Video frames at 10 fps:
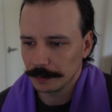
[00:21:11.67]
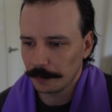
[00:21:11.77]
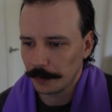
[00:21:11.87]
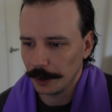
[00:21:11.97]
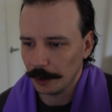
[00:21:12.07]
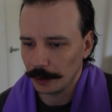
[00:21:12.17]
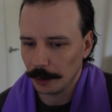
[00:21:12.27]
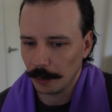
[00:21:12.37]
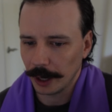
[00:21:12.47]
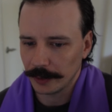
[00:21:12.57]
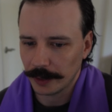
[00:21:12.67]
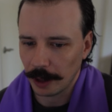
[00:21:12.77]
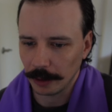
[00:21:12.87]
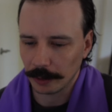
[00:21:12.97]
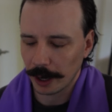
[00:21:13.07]
you know, you don't want to
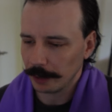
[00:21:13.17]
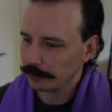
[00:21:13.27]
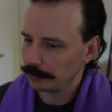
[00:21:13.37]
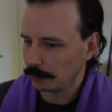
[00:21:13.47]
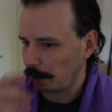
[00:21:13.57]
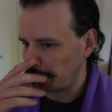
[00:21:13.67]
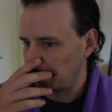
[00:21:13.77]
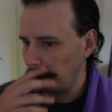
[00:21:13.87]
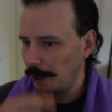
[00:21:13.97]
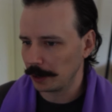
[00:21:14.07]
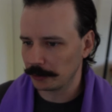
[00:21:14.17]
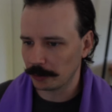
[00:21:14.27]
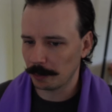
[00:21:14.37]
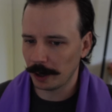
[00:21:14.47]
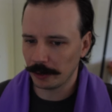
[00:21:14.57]
telegraph where you are
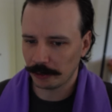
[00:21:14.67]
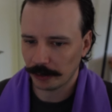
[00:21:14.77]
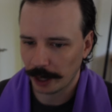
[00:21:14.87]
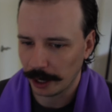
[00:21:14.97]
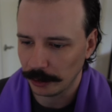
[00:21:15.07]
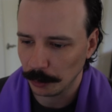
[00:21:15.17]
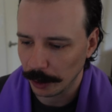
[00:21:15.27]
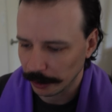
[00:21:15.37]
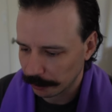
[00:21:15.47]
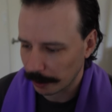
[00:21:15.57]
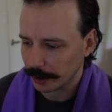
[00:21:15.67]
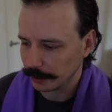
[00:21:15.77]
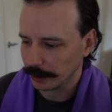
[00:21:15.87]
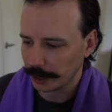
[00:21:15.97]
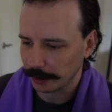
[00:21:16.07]
so much, and you want to
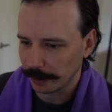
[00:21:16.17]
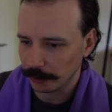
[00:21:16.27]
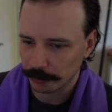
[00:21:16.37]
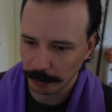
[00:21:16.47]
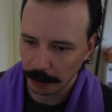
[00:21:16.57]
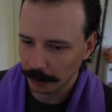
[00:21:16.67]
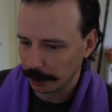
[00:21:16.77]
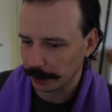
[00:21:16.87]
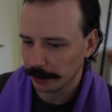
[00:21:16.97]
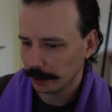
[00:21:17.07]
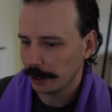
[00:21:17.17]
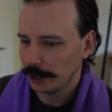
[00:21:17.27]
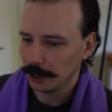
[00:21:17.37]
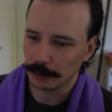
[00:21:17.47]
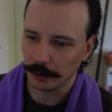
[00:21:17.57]
threaten, like, their Skrull, like,
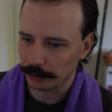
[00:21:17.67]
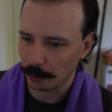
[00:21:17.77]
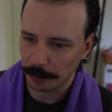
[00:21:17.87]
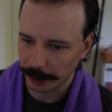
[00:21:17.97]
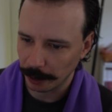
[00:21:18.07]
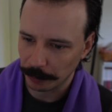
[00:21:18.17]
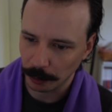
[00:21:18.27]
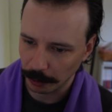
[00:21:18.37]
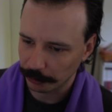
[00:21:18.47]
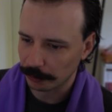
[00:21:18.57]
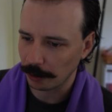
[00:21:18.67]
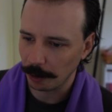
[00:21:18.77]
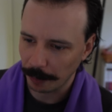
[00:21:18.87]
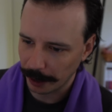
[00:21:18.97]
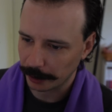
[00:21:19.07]
grunts go pick up your
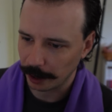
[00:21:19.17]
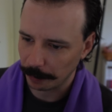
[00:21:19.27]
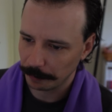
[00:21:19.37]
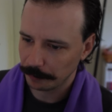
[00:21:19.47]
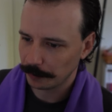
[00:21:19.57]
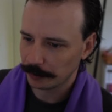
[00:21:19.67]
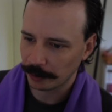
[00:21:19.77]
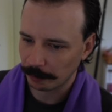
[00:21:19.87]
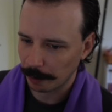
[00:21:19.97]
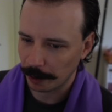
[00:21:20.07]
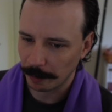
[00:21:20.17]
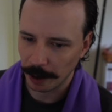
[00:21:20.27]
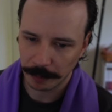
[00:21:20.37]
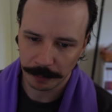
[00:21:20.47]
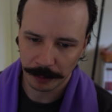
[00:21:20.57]
Skrull, back up, sit rep him
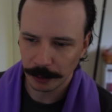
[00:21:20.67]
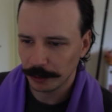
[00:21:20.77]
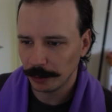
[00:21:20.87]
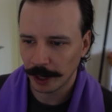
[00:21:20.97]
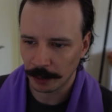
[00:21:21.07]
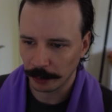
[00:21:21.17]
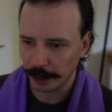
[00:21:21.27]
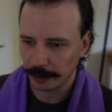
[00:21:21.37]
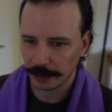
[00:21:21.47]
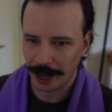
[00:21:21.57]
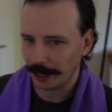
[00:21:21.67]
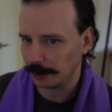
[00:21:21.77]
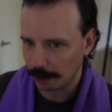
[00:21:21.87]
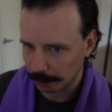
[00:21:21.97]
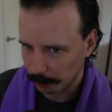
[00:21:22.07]
up, but you can do that with any
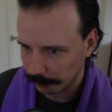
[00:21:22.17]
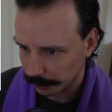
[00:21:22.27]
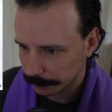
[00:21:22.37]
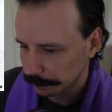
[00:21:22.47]
long mover.